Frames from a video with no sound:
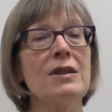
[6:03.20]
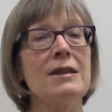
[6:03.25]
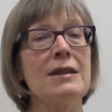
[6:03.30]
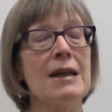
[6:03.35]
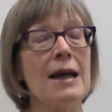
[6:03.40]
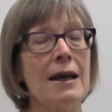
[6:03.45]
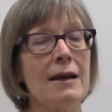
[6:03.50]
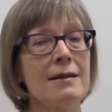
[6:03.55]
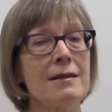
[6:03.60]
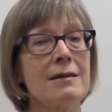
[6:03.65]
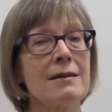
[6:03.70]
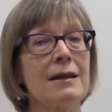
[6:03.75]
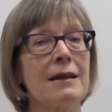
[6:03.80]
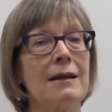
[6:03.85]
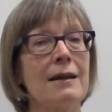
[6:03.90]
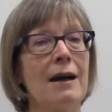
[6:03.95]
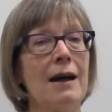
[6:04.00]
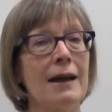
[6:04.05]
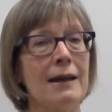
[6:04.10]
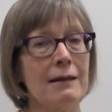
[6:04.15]
test
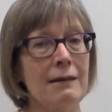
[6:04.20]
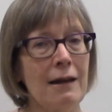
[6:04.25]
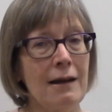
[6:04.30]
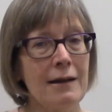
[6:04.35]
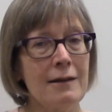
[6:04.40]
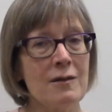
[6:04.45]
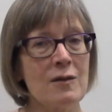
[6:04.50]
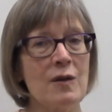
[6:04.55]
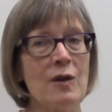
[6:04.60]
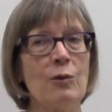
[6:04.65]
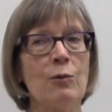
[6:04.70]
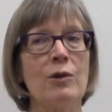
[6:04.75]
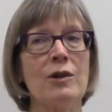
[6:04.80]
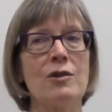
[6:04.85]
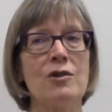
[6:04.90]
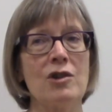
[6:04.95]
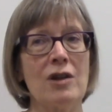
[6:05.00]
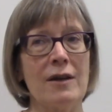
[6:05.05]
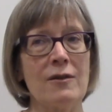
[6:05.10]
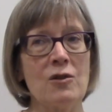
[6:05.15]
guidelines that were
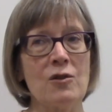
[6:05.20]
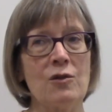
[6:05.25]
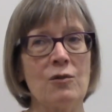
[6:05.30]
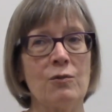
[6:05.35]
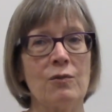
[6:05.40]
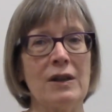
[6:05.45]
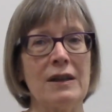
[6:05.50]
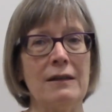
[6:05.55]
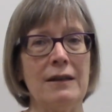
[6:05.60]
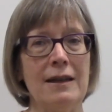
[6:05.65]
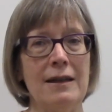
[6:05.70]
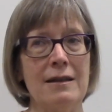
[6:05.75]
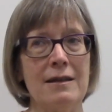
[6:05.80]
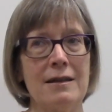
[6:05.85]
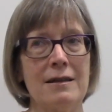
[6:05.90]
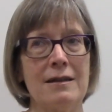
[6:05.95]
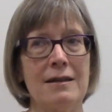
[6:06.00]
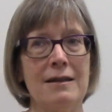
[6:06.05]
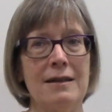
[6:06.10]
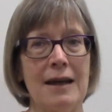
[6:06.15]
just
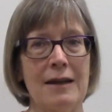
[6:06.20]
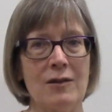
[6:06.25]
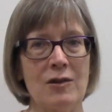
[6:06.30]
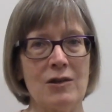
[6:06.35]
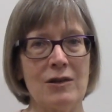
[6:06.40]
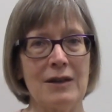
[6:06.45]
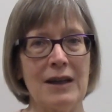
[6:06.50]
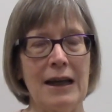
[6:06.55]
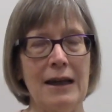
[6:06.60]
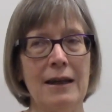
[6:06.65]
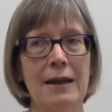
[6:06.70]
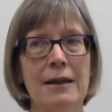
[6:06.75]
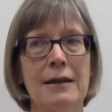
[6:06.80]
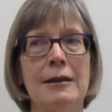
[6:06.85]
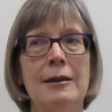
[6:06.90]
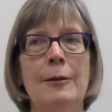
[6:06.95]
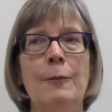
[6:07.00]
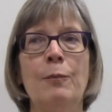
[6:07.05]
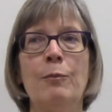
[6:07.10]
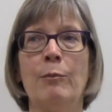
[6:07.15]
released yesterday,
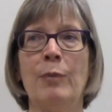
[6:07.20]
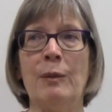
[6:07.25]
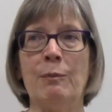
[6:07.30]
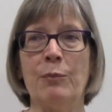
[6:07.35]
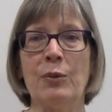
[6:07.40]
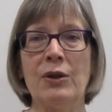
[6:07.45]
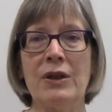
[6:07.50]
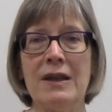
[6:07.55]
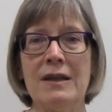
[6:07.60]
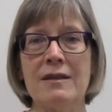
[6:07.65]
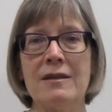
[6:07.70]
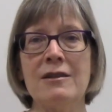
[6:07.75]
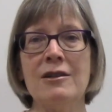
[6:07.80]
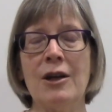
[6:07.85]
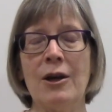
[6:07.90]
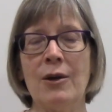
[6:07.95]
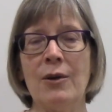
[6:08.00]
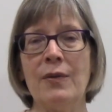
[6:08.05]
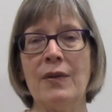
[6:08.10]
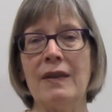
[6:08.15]
but please
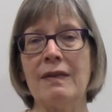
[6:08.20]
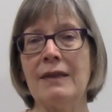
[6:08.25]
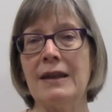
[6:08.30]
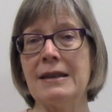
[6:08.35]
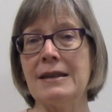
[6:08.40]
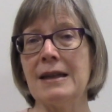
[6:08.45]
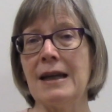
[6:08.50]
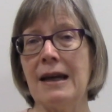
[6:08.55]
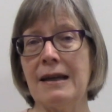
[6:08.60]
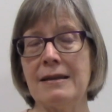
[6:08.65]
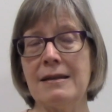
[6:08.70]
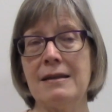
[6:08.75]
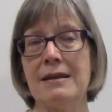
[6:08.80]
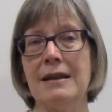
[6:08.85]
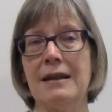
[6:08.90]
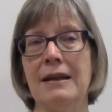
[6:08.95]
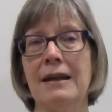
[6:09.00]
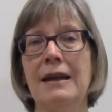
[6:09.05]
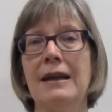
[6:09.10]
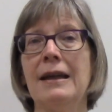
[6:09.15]
know that the
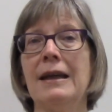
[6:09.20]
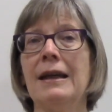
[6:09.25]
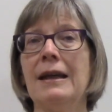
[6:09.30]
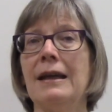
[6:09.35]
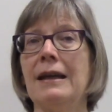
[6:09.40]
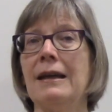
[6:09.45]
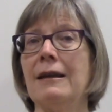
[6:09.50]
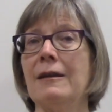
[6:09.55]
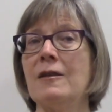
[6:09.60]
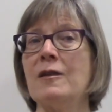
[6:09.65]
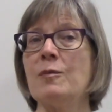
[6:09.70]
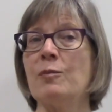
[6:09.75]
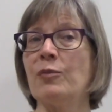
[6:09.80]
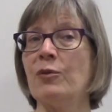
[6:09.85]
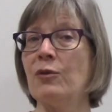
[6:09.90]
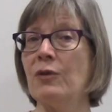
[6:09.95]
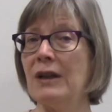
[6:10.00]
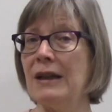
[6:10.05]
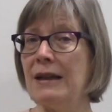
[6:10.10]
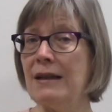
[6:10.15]
testing is
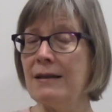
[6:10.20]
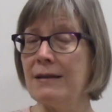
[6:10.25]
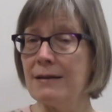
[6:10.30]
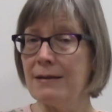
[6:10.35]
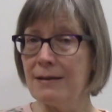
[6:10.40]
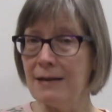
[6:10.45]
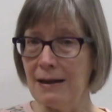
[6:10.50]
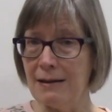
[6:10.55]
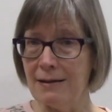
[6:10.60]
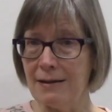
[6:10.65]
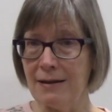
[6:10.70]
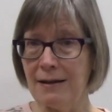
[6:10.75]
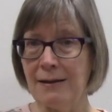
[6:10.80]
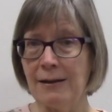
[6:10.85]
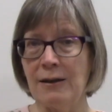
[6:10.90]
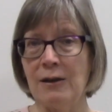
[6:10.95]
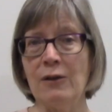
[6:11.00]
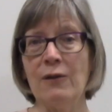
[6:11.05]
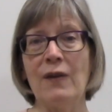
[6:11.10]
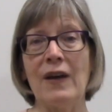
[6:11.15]
pretty
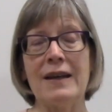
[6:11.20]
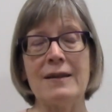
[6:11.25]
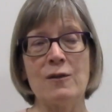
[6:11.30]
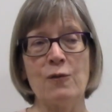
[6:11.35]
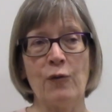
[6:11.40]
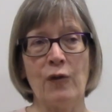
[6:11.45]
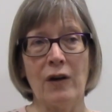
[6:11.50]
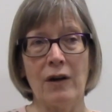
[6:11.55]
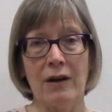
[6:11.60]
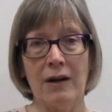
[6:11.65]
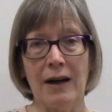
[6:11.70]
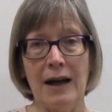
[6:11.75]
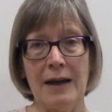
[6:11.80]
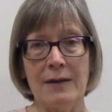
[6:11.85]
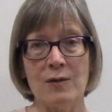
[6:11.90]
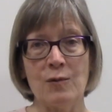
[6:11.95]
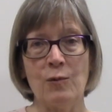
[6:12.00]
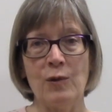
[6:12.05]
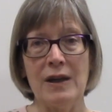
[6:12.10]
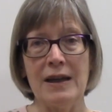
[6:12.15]
sensitive as far
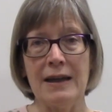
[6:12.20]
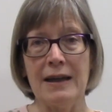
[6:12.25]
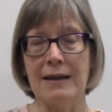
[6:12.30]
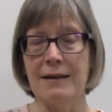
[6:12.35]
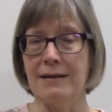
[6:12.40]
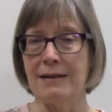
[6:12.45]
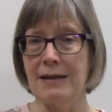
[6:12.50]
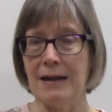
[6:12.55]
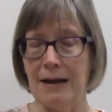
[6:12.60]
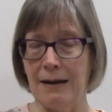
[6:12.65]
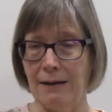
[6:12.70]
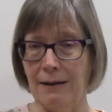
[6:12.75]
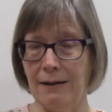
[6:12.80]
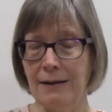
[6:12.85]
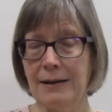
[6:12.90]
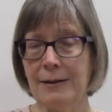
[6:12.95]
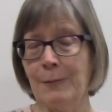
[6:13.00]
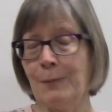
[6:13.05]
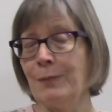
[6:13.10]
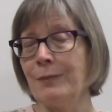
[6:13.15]
as we can tell.
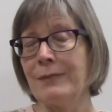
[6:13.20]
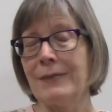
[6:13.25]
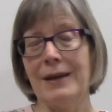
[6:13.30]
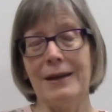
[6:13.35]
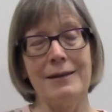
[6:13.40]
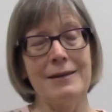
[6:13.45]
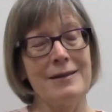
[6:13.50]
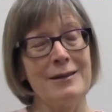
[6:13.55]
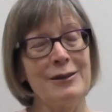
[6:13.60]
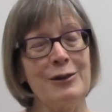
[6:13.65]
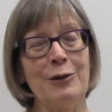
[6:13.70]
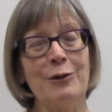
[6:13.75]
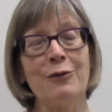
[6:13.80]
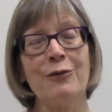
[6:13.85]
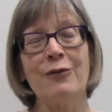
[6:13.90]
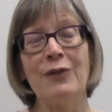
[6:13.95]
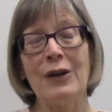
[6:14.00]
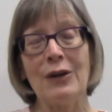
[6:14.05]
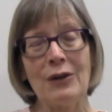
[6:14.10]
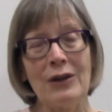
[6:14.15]
It's still
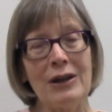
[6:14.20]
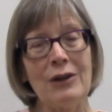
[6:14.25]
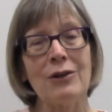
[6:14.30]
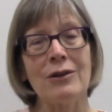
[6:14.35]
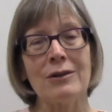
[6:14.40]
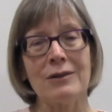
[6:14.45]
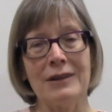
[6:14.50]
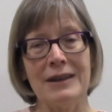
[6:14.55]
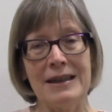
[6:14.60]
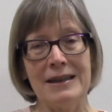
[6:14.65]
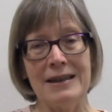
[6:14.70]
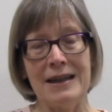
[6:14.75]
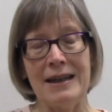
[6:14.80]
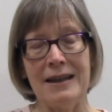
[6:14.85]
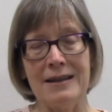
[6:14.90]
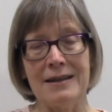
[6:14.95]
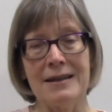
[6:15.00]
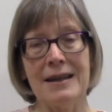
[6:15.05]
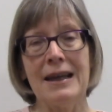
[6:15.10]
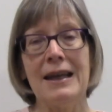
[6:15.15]
very early
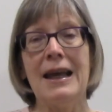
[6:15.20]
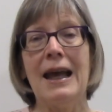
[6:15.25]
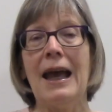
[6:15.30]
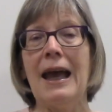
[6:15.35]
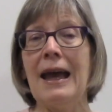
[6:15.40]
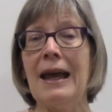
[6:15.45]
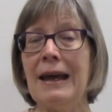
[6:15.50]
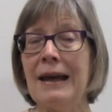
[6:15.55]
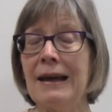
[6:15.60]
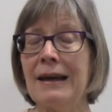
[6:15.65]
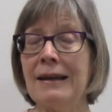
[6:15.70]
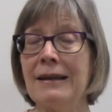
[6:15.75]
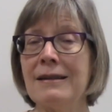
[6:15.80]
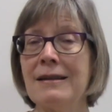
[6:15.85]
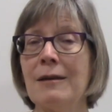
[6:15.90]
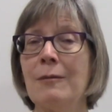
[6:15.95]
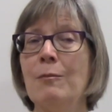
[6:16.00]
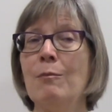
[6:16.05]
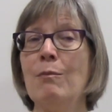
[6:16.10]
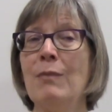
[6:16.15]
days. And
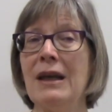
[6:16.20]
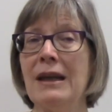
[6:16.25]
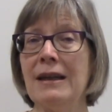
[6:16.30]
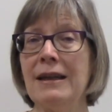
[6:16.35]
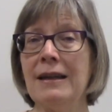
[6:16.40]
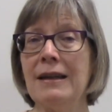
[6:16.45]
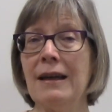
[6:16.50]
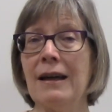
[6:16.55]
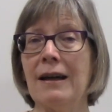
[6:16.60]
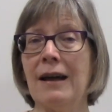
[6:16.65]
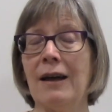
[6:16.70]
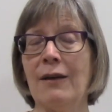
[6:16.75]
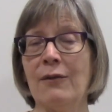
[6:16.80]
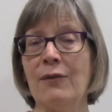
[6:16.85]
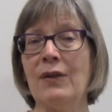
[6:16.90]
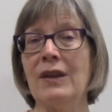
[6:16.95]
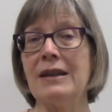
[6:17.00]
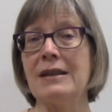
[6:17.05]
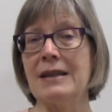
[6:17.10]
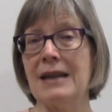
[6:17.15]
many of
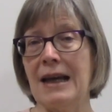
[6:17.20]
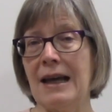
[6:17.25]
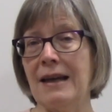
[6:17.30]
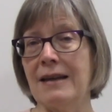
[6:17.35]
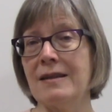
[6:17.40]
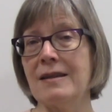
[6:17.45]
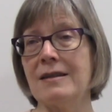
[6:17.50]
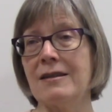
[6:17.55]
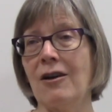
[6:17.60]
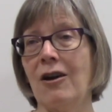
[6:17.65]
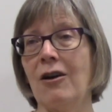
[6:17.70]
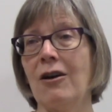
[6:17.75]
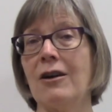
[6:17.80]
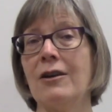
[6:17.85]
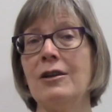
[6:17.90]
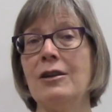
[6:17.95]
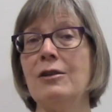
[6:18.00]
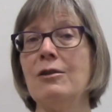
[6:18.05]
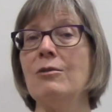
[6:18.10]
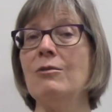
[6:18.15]
the tests are
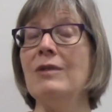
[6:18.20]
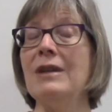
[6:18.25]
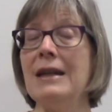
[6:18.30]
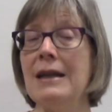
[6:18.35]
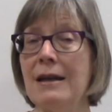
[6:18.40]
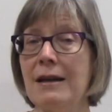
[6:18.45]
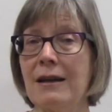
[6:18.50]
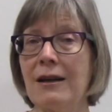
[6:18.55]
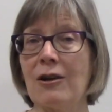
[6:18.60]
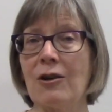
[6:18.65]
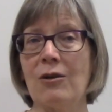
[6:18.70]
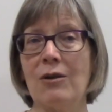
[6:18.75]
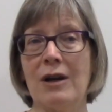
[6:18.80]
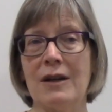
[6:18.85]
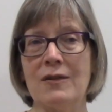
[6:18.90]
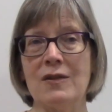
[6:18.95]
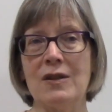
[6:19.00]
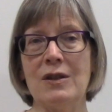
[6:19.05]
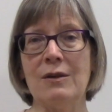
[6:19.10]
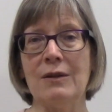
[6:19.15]
unique
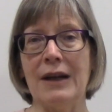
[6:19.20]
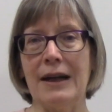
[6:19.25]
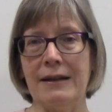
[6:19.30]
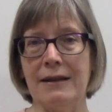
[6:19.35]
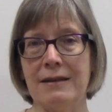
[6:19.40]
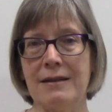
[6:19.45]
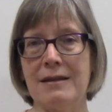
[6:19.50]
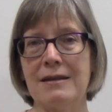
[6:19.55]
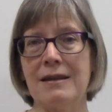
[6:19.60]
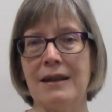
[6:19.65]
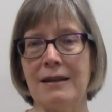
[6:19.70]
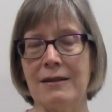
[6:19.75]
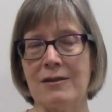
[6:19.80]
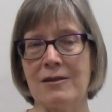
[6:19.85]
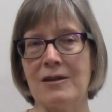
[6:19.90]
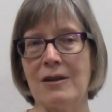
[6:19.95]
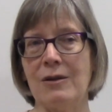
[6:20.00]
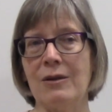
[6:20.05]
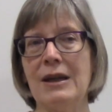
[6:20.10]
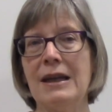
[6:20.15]
across the United States,
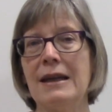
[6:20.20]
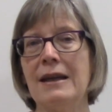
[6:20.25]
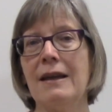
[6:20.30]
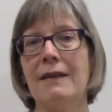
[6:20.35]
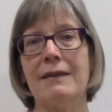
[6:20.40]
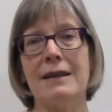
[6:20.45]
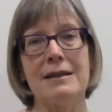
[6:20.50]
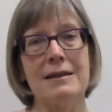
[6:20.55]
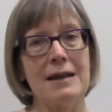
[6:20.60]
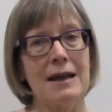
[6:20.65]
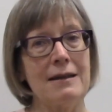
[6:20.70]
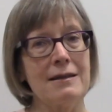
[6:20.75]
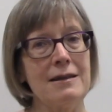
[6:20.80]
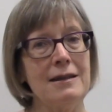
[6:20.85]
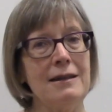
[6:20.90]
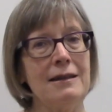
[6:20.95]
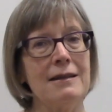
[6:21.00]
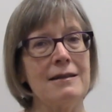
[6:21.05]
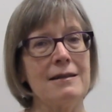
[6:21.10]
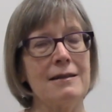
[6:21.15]
so the
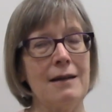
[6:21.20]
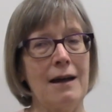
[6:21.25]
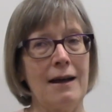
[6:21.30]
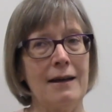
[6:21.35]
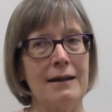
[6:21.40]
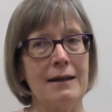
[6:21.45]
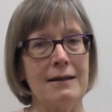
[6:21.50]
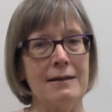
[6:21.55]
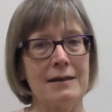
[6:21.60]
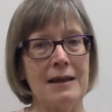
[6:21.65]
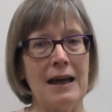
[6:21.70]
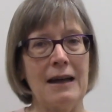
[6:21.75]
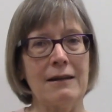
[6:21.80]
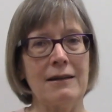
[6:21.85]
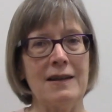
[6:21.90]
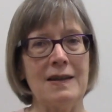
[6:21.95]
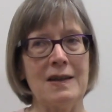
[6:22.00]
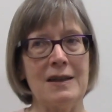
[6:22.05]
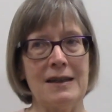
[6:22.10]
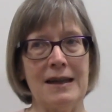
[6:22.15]
testing is not
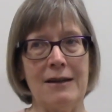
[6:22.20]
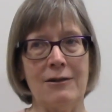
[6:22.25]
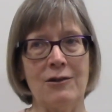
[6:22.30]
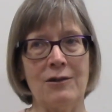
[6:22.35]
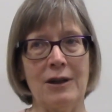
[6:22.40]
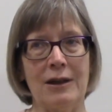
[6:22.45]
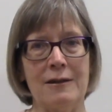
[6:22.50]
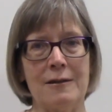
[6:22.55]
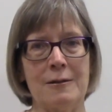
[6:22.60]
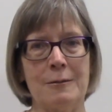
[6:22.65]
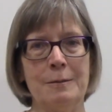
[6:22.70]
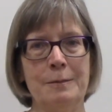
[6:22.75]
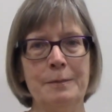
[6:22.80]
exactly standardized.